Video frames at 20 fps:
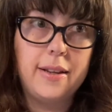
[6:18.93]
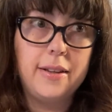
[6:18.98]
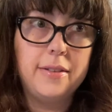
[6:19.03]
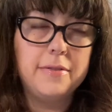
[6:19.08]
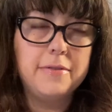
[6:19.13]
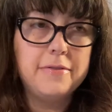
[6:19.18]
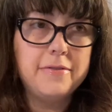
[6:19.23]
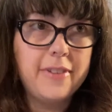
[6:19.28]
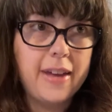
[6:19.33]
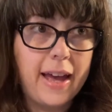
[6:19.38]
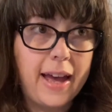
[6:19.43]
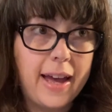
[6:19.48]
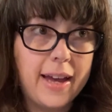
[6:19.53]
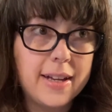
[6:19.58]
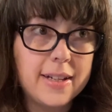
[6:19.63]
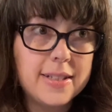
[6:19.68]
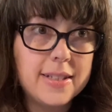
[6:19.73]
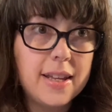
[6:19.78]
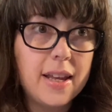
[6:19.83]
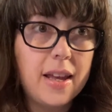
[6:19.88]
In
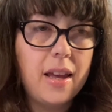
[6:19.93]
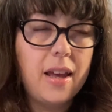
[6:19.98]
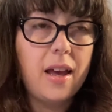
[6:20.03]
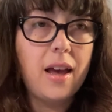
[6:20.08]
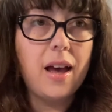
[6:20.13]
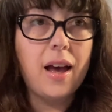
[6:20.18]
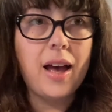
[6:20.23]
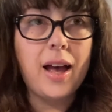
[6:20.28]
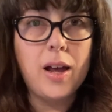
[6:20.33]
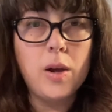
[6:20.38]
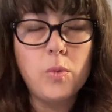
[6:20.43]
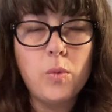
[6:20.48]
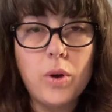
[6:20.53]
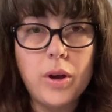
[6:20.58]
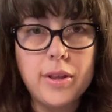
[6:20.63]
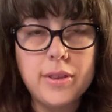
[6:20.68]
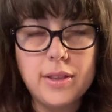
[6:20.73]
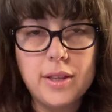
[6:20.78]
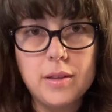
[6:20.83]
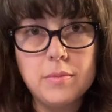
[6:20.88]
fact, I
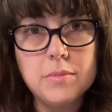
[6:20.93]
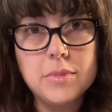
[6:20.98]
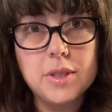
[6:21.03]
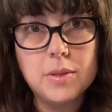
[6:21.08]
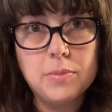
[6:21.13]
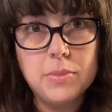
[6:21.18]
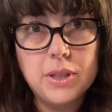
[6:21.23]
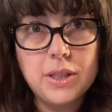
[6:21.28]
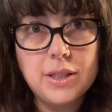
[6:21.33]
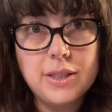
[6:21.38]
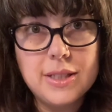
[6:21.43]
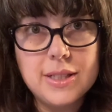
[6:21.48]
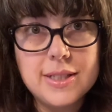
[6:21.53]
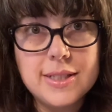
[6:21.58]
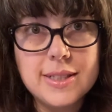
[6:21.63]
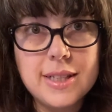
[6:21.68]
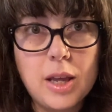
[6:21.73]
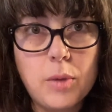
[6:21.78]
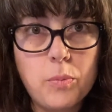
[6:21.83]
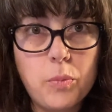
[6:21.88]
want them to build this
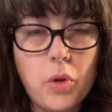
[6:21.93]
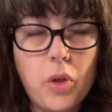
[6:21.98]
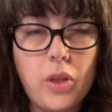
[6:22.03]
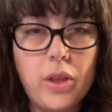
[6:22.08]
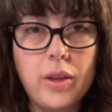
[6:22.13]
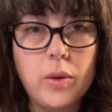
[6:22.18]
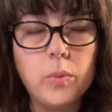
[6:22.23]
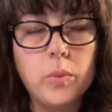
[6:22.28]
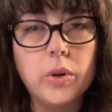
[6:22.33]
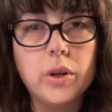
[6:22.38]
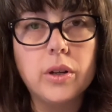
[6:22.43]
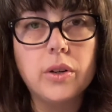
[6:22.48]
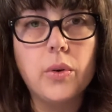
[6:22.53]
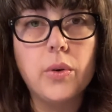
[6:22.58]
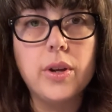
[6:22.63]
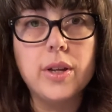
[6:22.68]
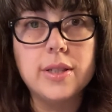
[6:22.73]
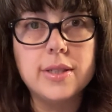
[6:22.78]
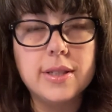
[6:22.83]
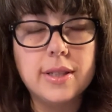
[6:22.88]
temple and we're
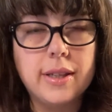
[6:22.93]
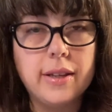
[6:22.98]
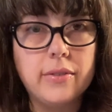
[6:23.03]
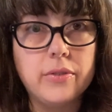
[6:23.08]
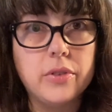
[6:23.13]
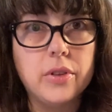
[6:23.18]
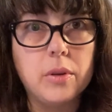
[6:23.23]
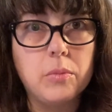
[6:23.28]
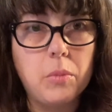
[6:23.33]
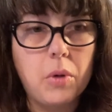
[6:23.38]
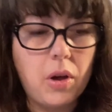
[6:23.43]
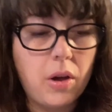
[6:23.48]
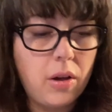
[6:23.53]
going to give them